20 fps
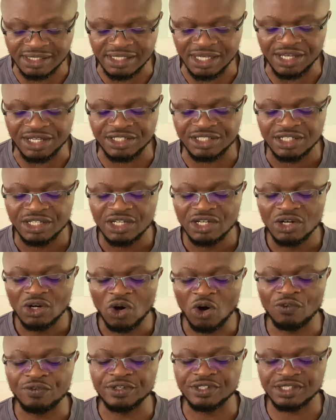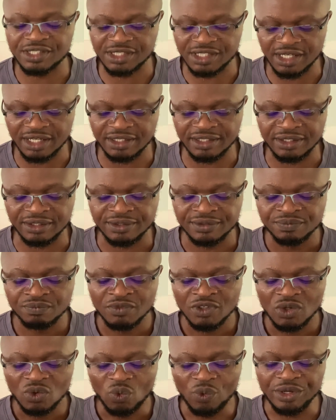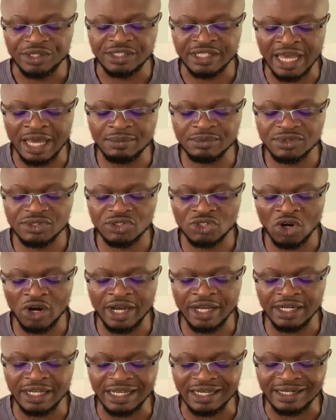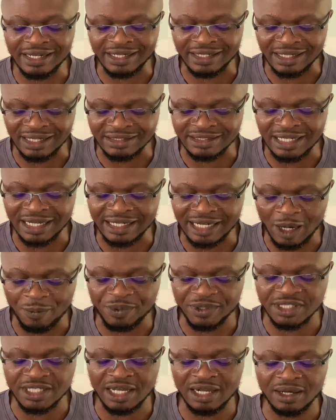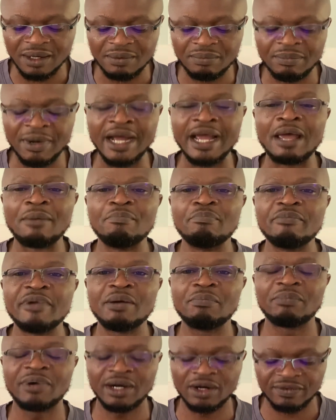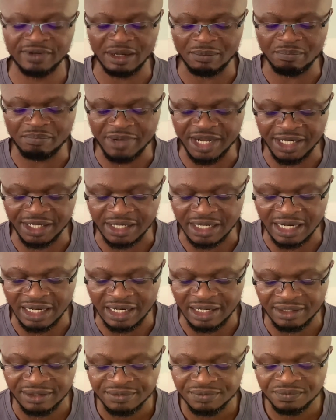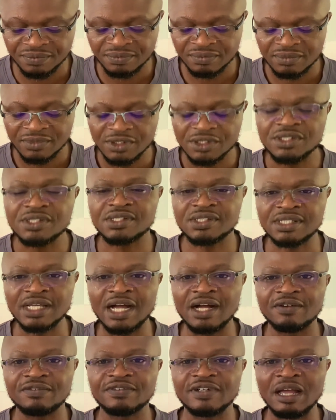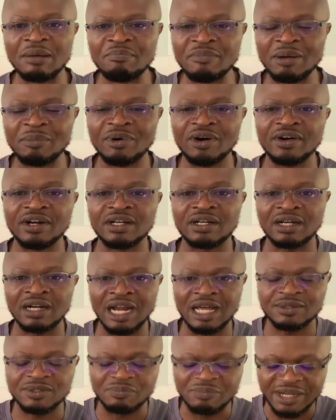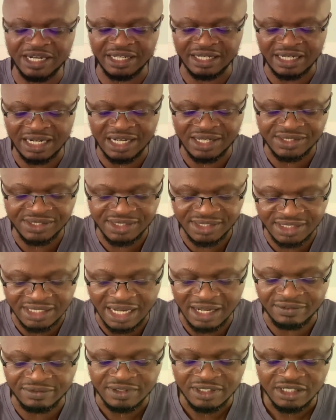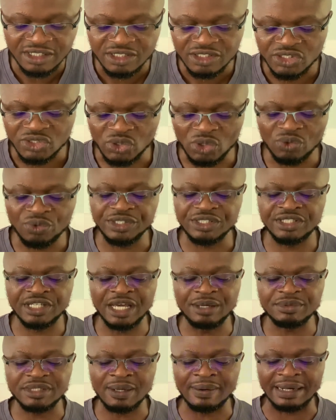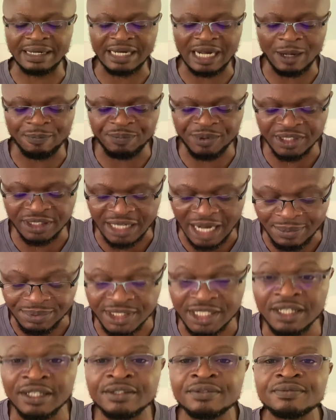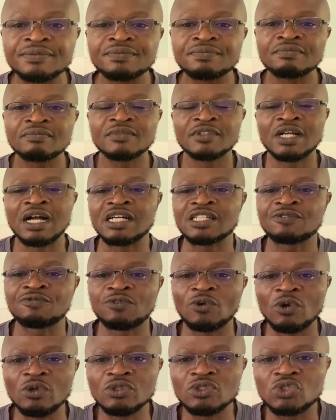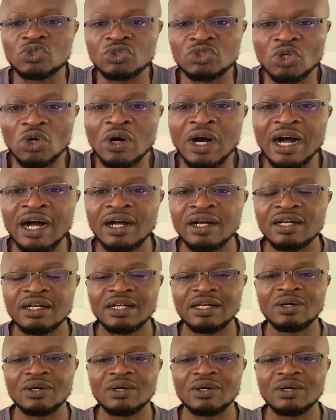stage of his schedule, with James joined in the Qatar capital by a member of the medical staff, a member of the club's medical staff. So Reece James, our captain, has flown to Doha,